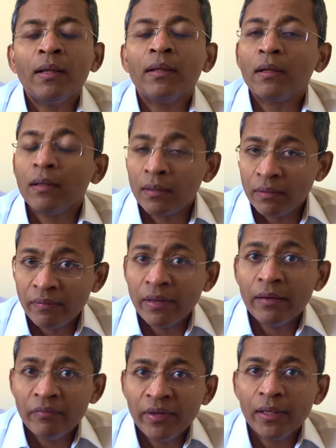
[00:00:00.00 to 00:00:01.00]
that are
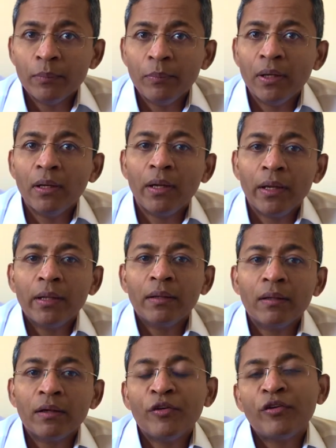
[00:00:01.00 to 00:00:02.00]
available in the
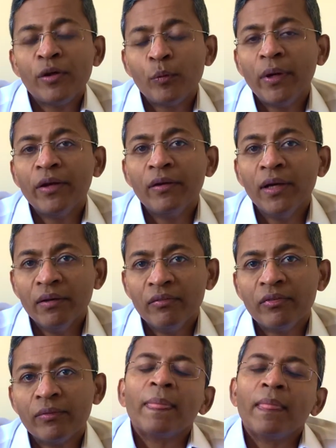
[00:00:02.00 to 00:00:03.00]
country where you live.
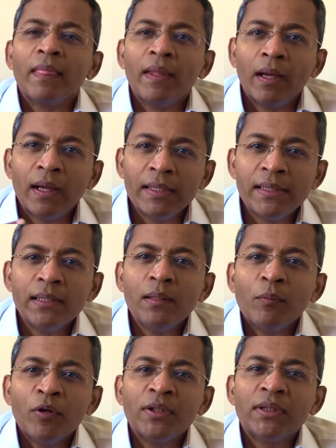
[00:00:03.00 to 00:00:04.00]
The ideal
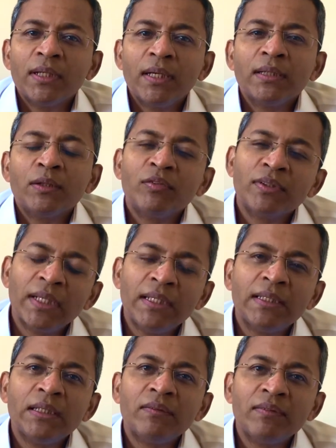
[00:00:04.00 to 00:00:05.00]
moisturizer for
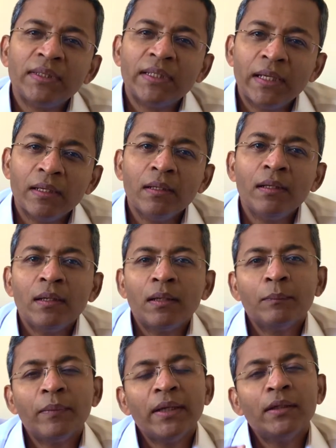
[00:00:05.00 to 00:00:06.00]
sensitive skin
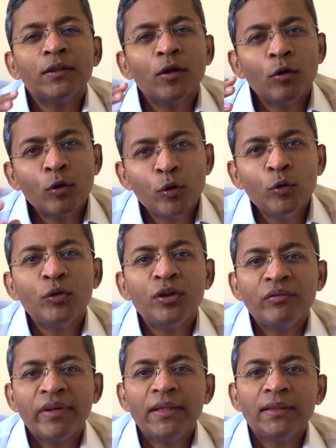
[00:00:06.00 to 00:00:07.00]
combines
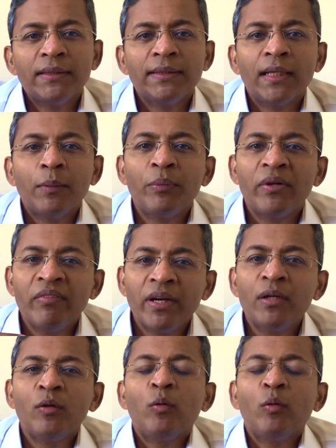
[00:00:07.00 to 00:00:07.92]
occlusive agents that prevent